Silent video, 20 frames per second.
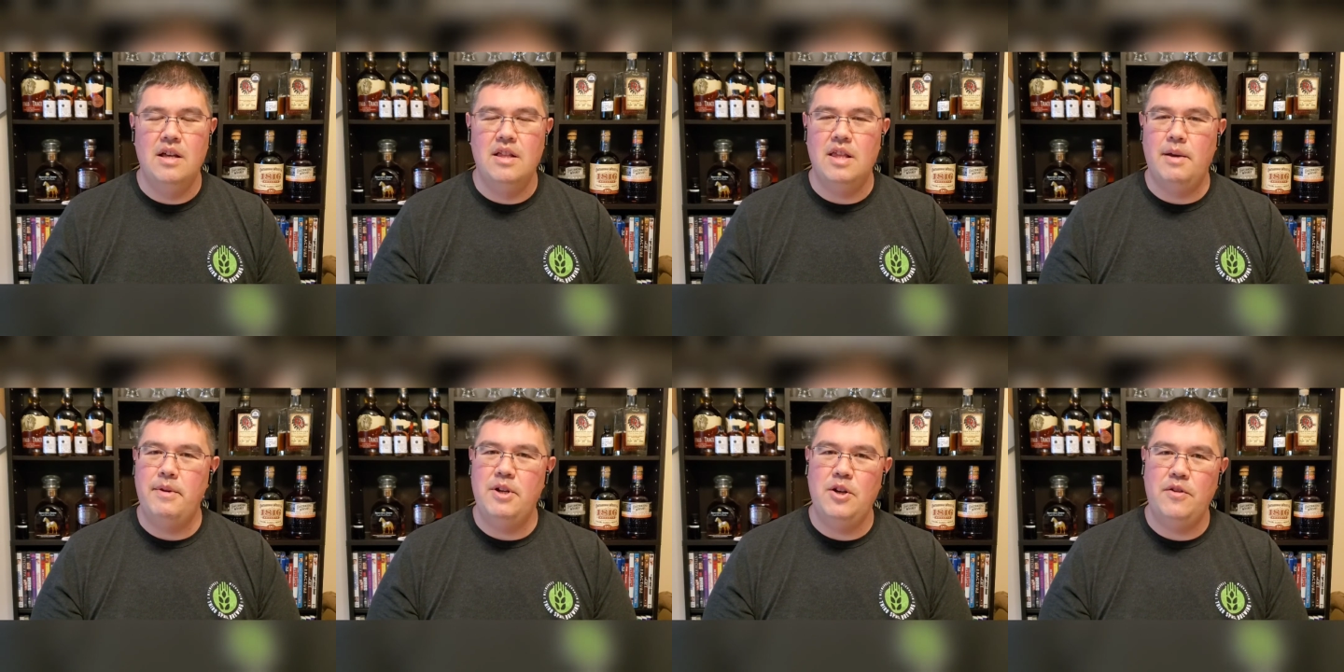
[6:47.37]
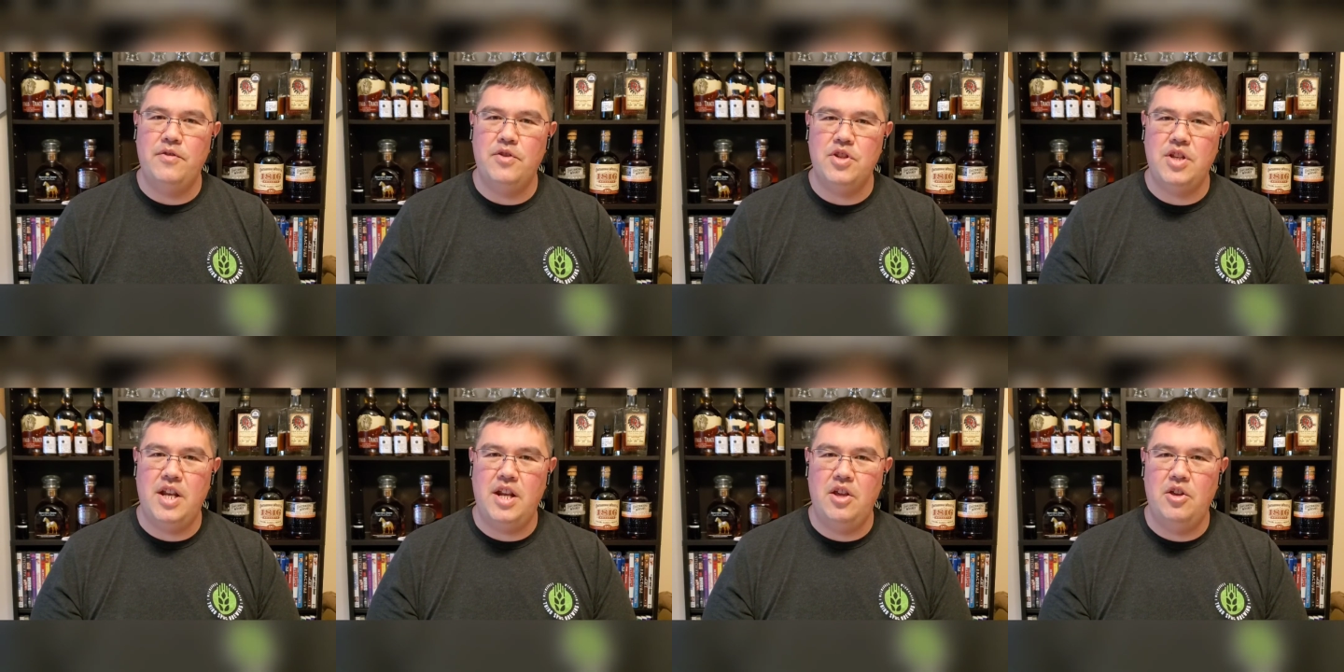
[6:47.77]
Let me know if
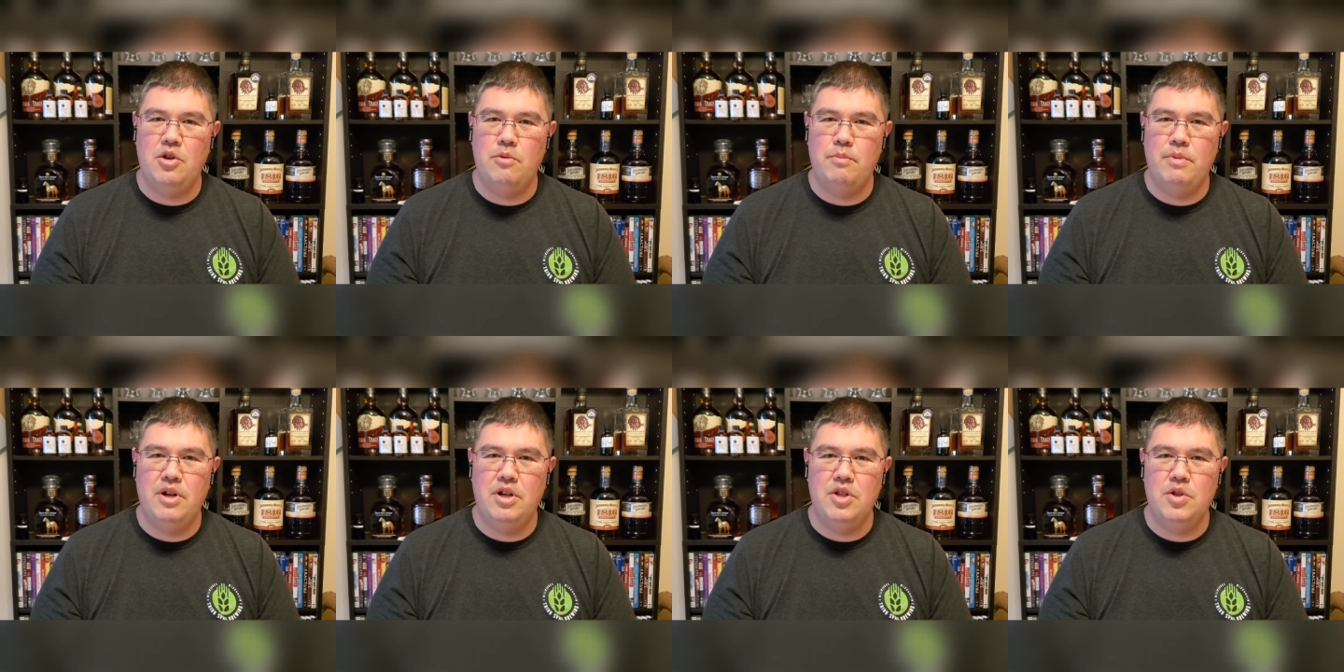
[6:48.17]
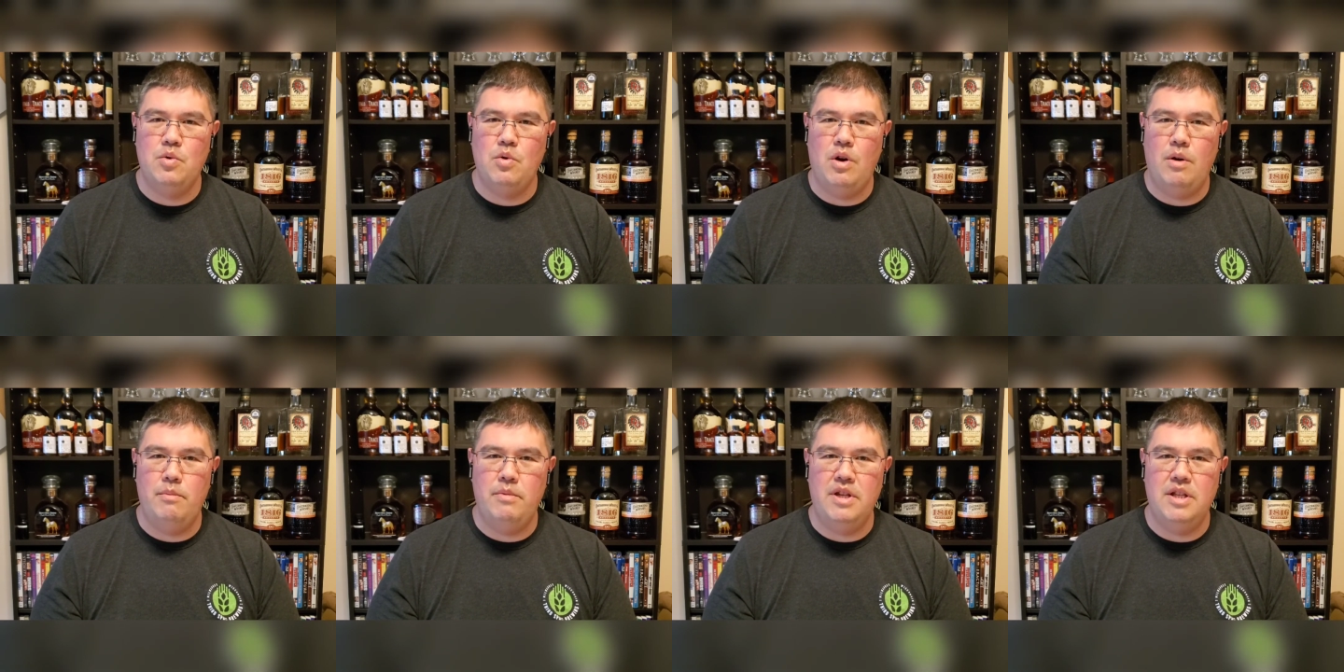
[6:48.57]
there's any other beers you
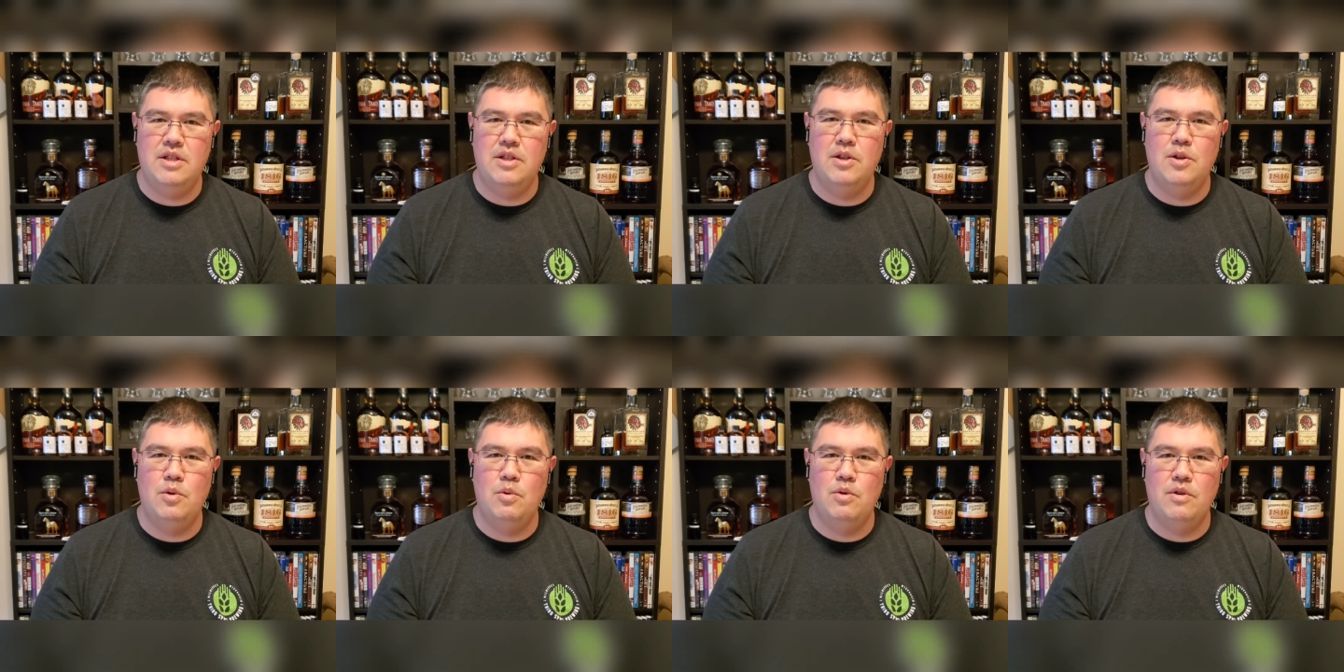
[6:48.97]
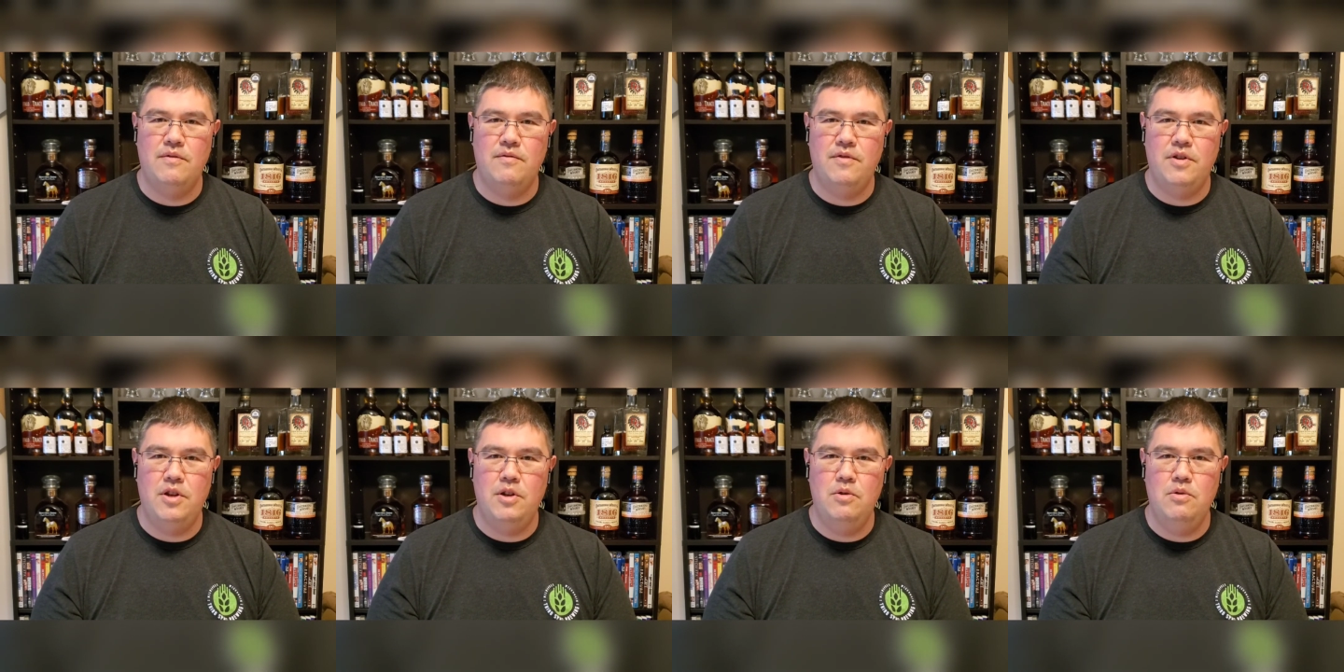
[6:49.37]
want me to
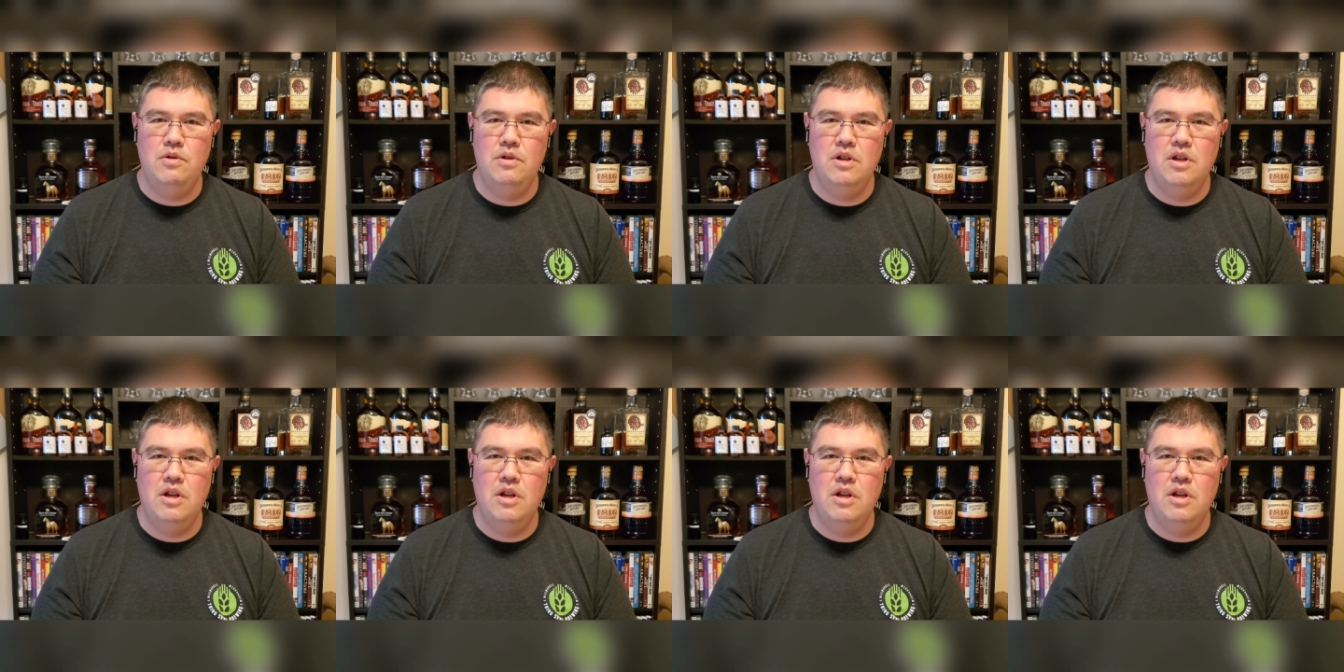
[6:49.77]
review.